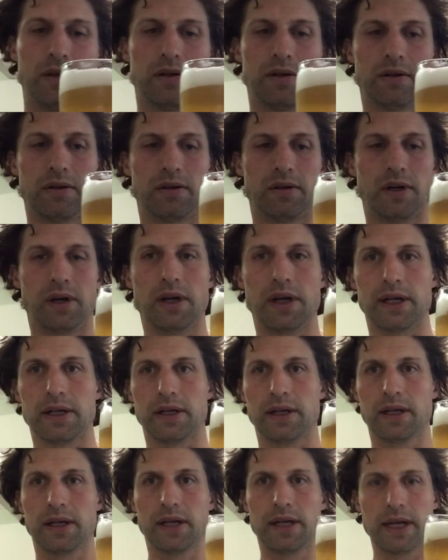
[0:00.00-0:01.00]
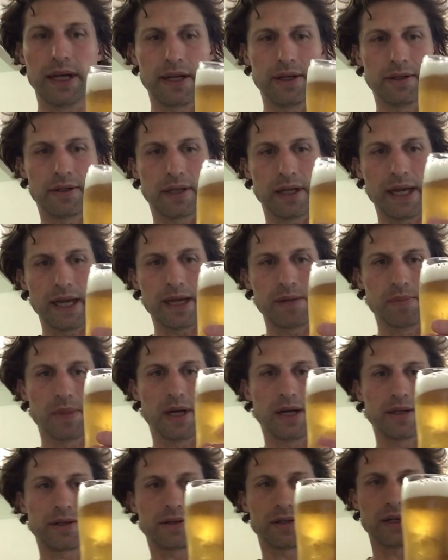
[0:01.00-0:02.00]
Alright, out into the
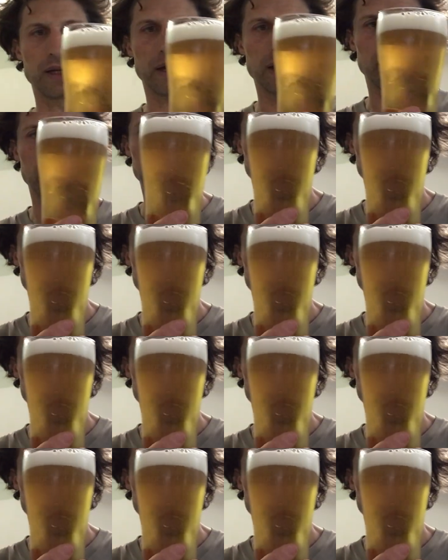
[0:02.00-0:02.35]
Headmaster